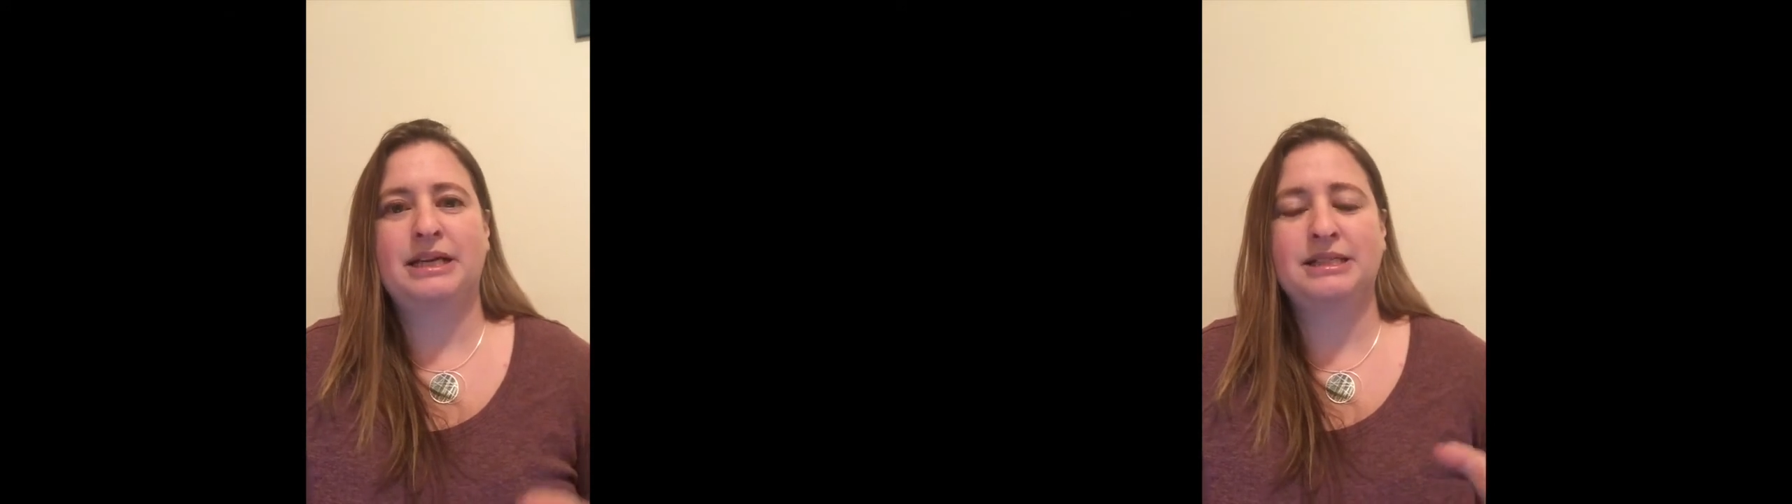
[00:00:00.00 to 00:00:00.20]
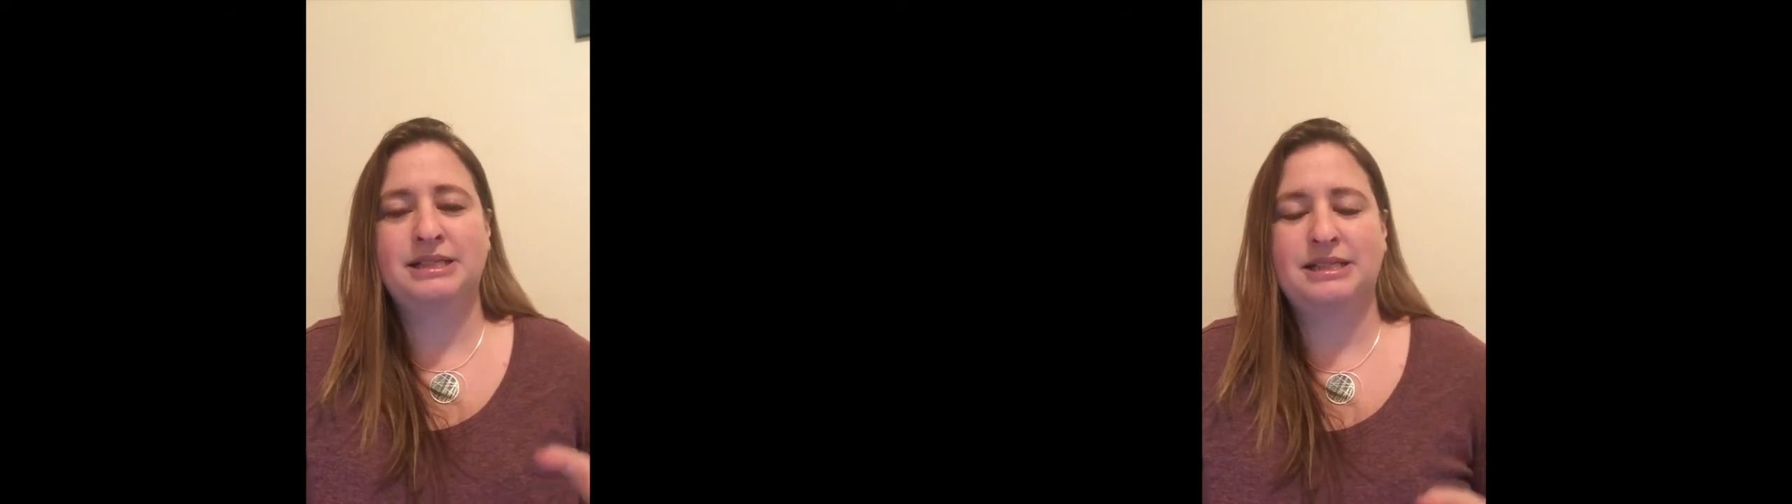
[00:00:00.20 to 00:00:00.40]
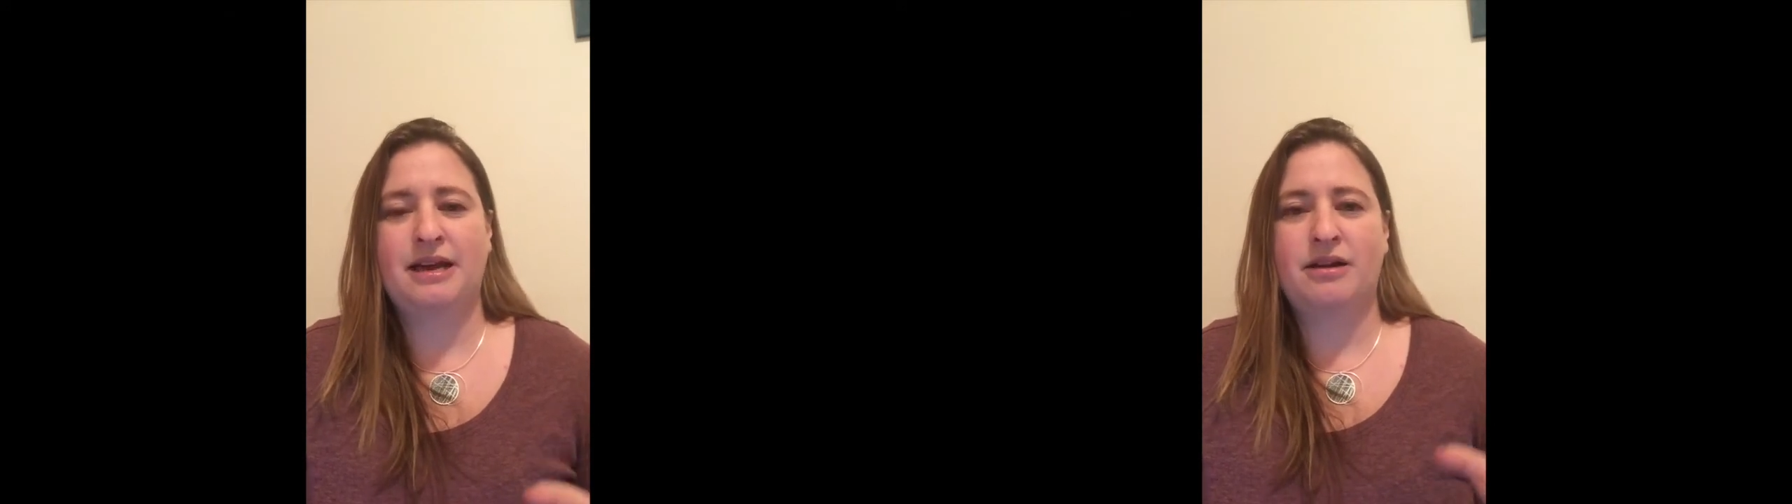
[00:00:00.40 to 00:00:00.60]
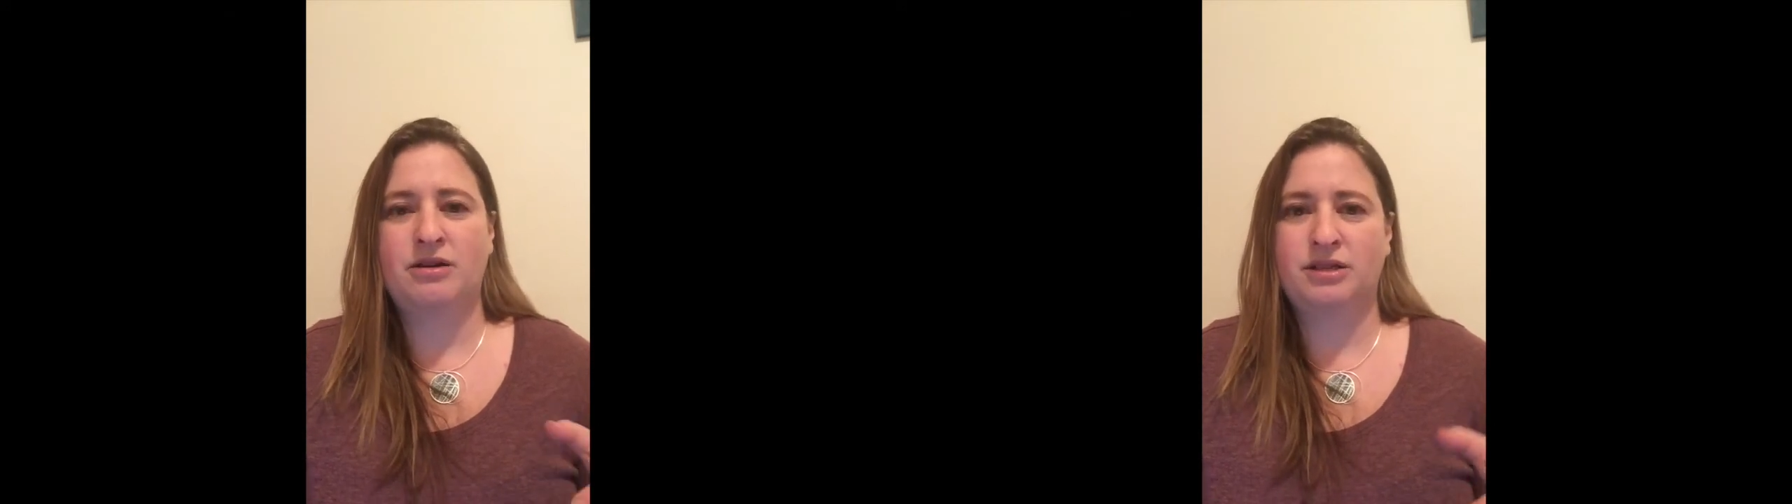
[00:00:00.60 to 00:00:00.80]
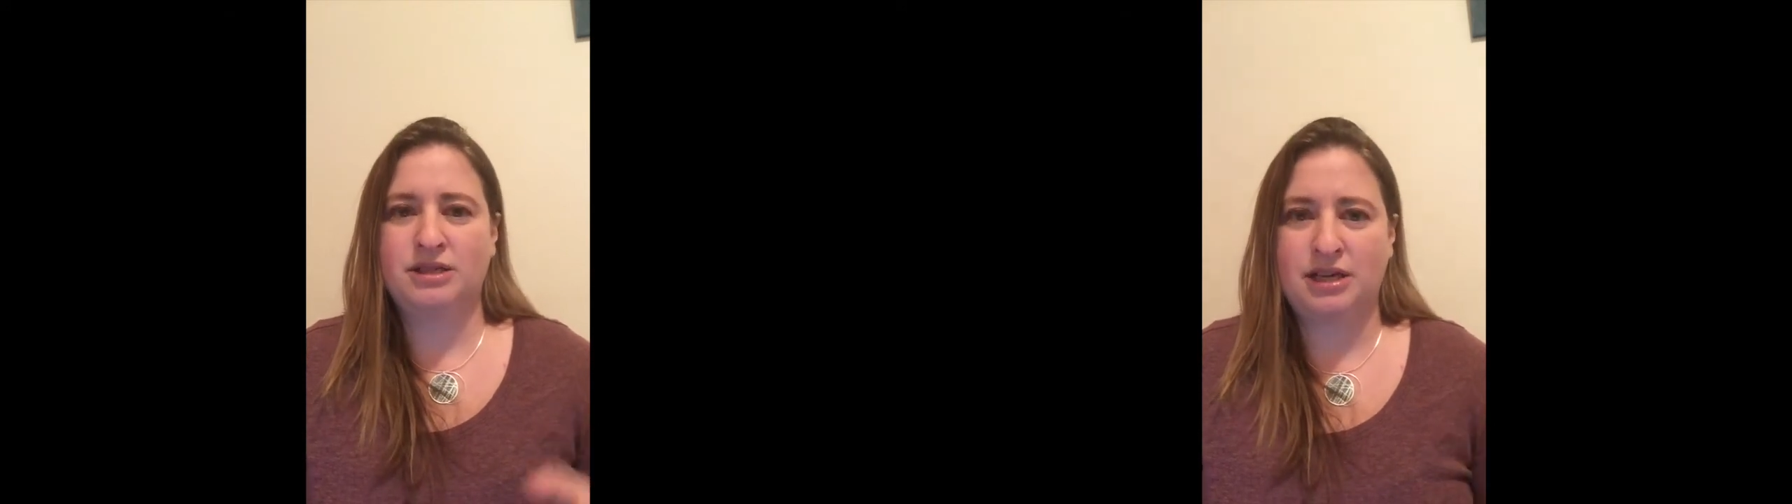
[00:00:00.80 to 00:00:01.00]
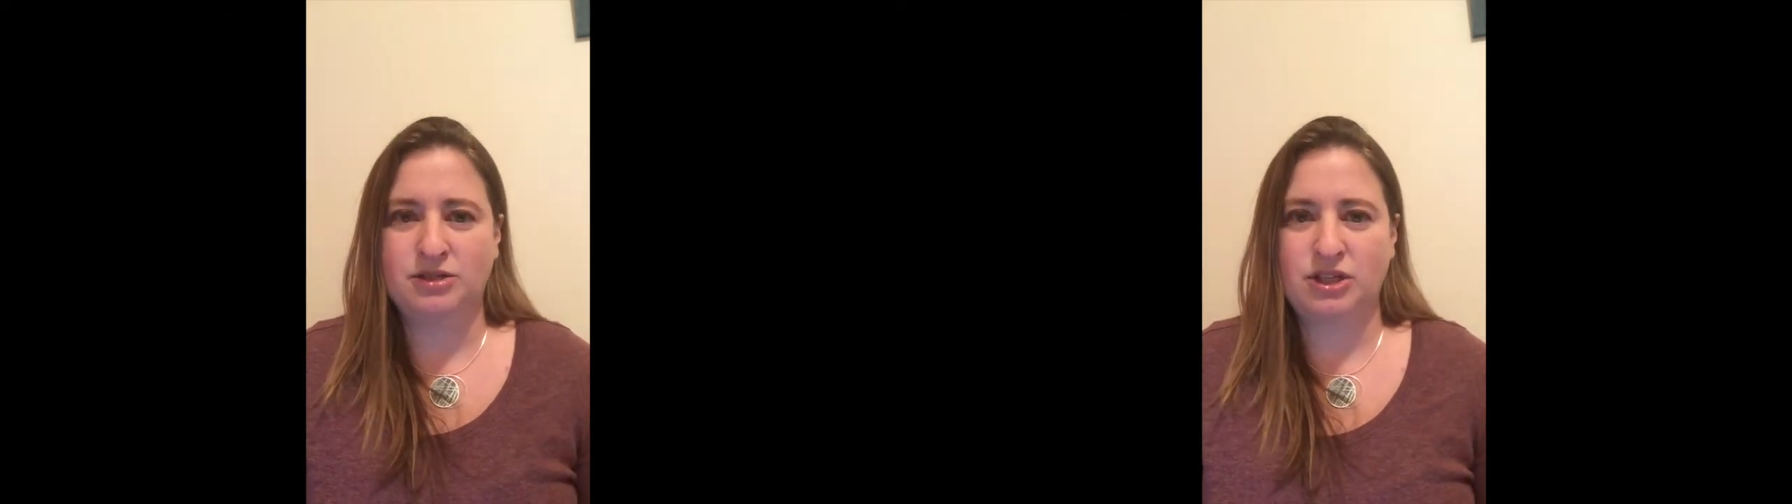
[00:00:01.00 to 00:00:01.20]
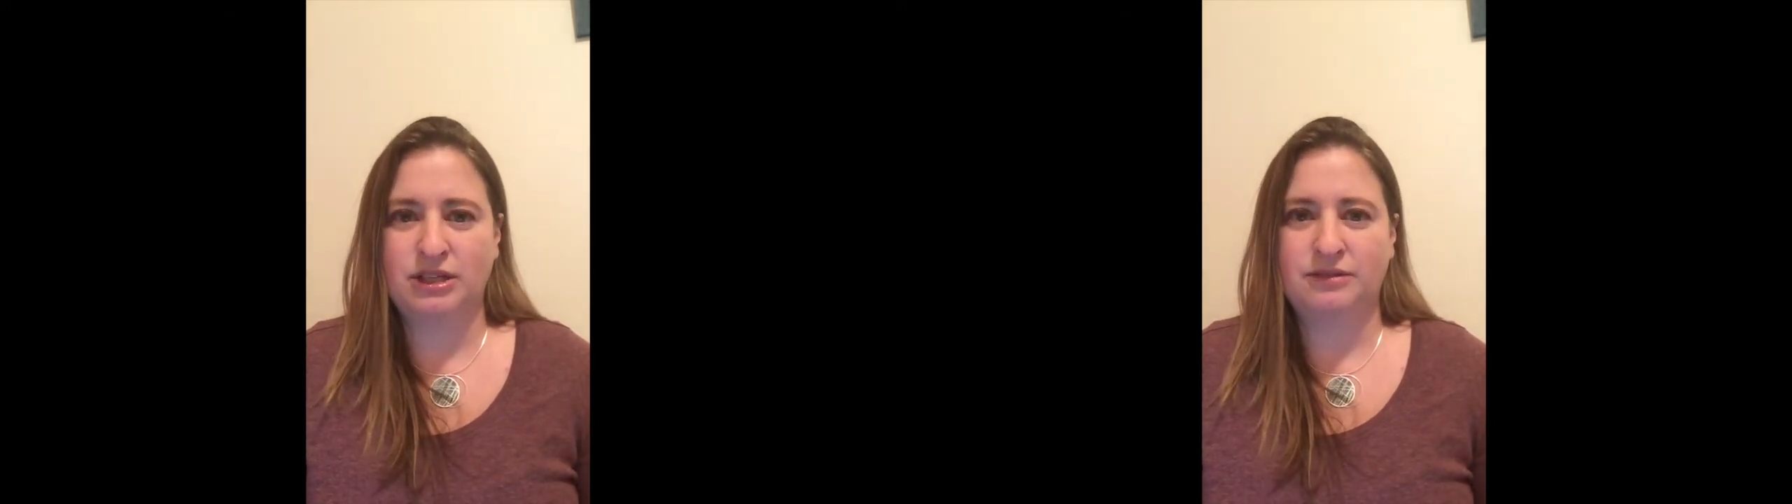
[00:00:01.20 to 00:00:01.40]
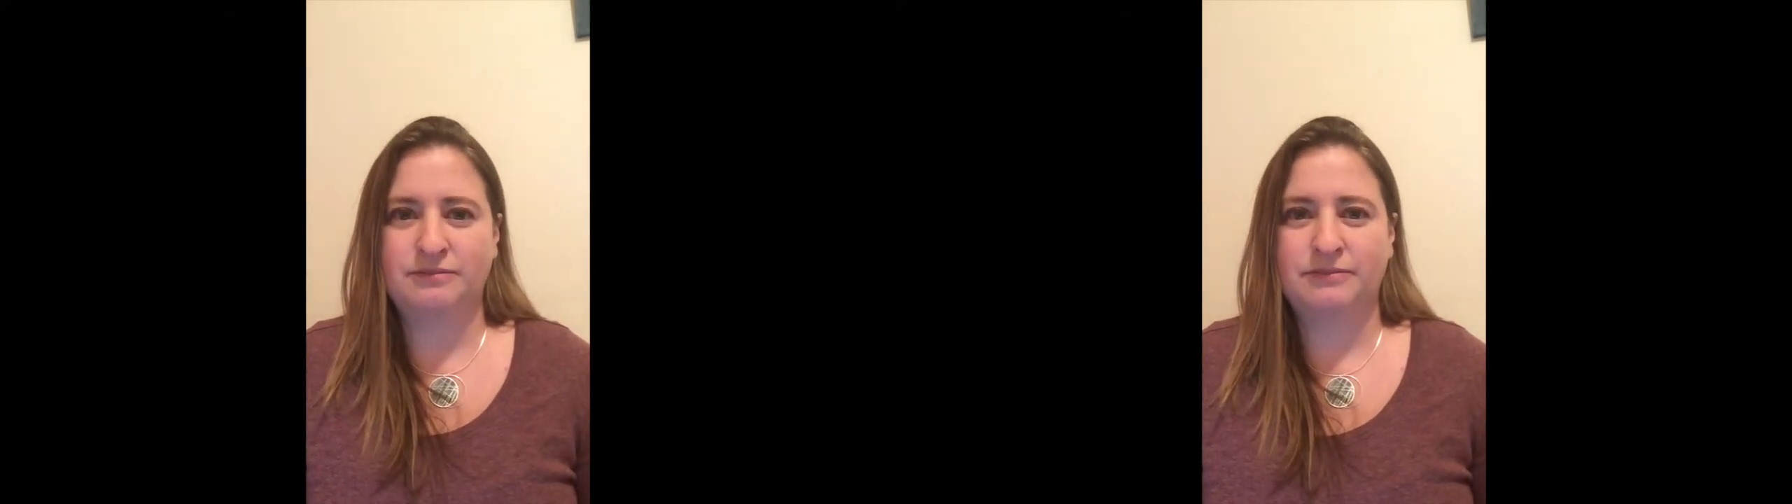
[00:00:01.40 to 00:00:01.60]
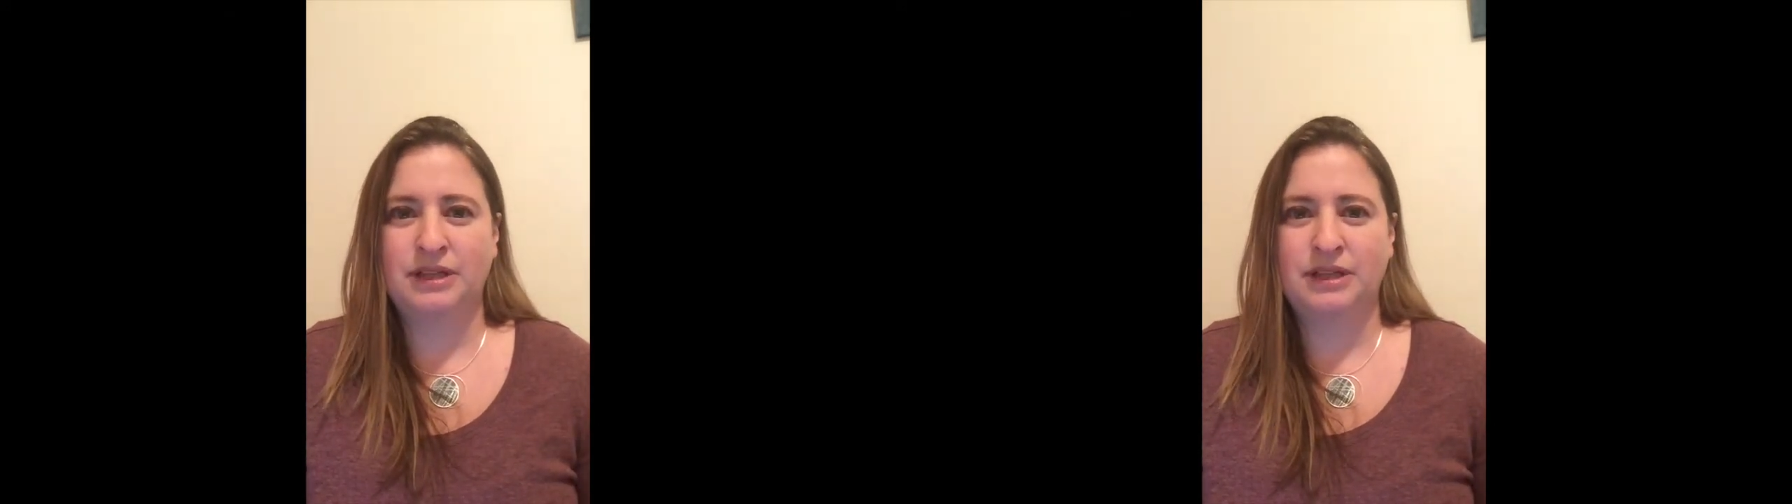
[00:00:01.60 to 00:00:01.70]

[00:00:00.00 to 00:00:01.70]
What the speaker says: and set our intention.